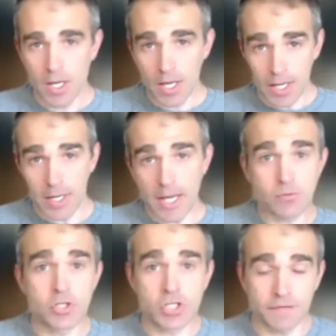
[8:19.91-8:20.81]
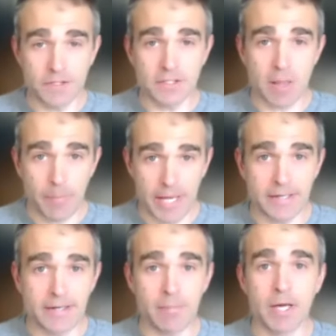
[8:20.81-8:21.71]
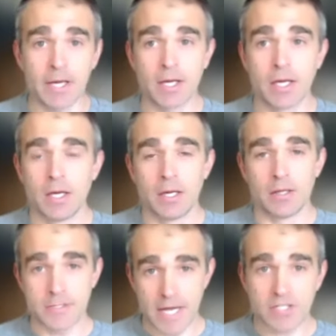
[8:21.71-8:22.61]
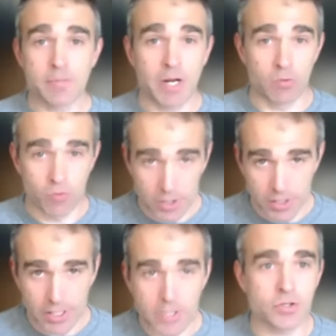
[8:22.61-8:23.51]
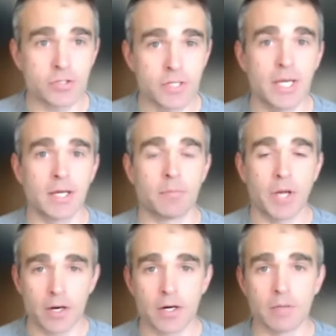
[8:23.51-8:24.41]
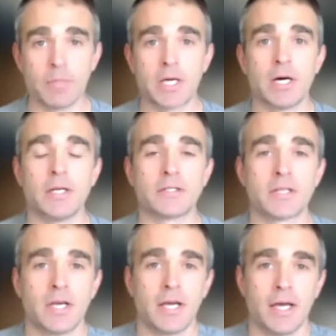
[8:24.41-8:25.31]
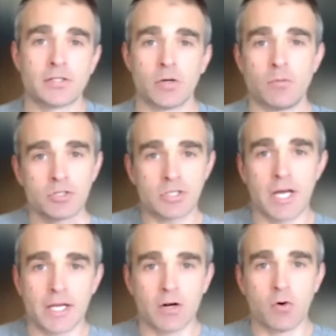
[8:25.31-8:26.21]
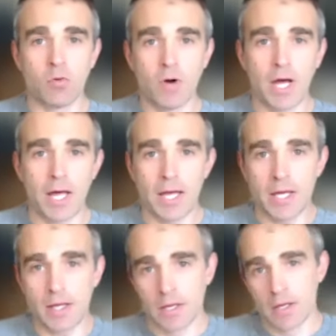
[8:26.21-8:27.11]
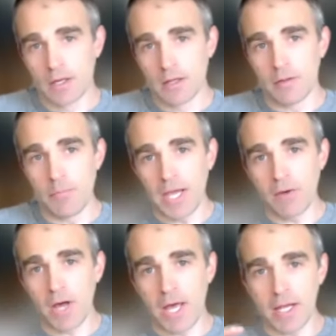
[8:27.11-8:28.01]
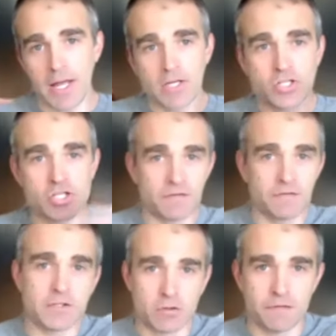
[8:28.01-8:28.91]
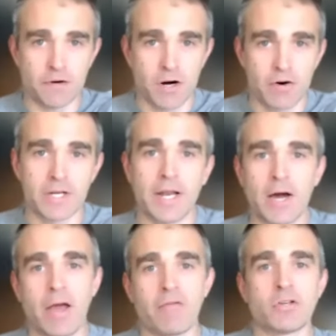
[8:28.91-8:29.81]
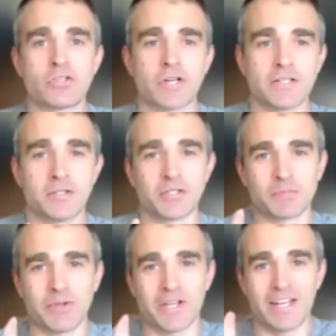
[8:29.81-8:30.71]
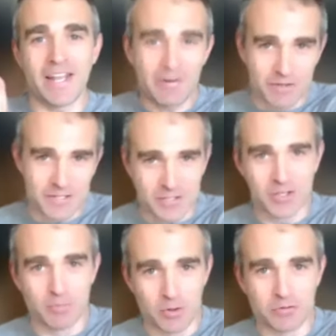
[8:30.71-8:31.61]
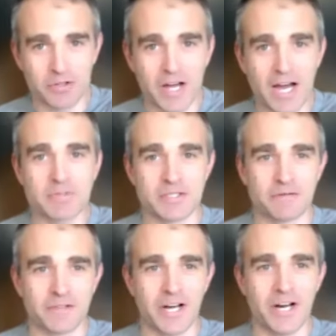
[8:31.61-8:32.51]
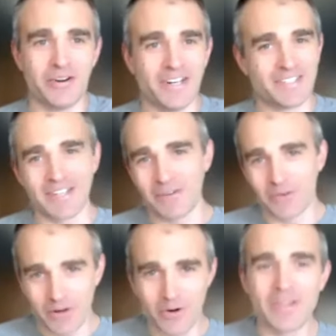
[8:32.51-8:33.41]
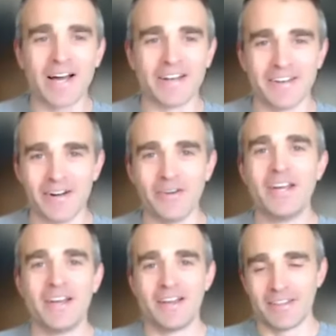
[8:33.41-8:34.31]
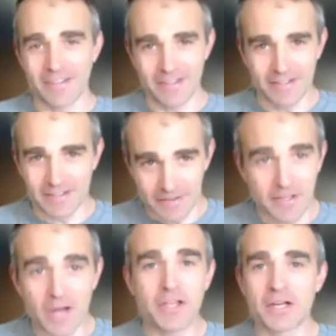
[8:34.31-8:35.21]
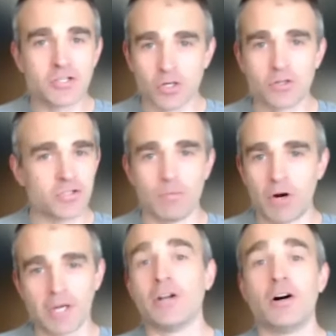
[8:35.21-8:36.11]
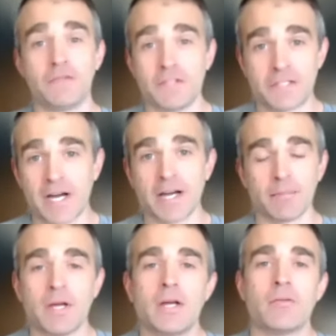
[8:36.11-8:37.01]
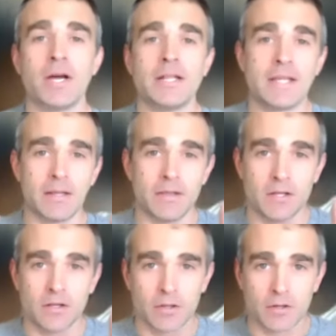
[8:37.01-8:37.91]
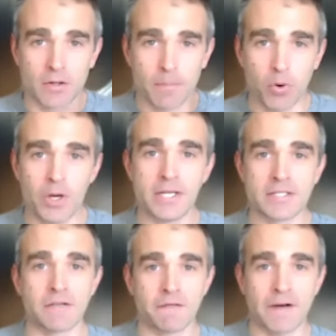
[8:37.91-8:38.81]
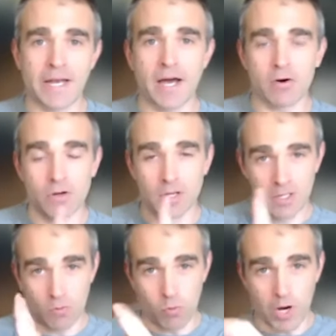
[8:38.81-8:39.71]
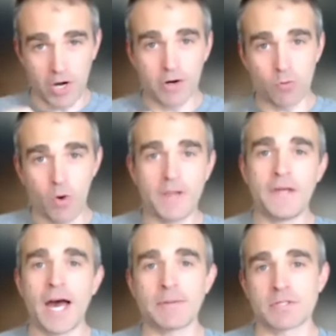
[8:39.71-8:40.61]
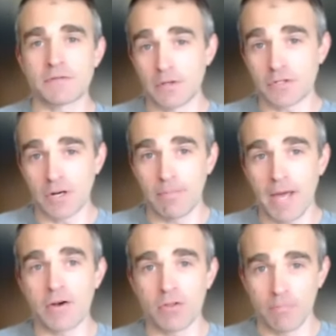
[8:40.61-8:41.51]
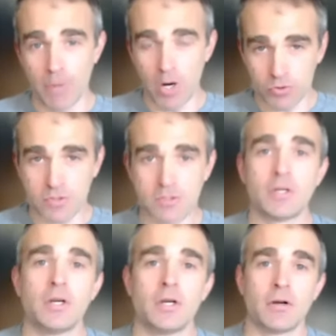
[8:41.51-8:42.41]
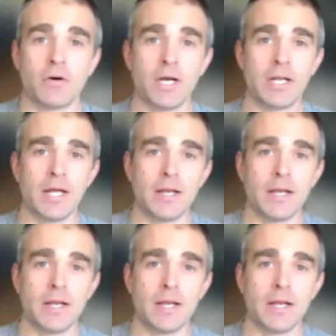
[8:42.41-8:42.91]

And as we shift into the pandemic, this has actually been a really interesting period because it's almost like, in a way, the bandwagon has shifted too far, right? Now everyone tries to explain every single move with options flow, and it's like, well, hold on, nothing controls the market all of the time, right? The point is to find out where and when the options flow is going to matter the most, right?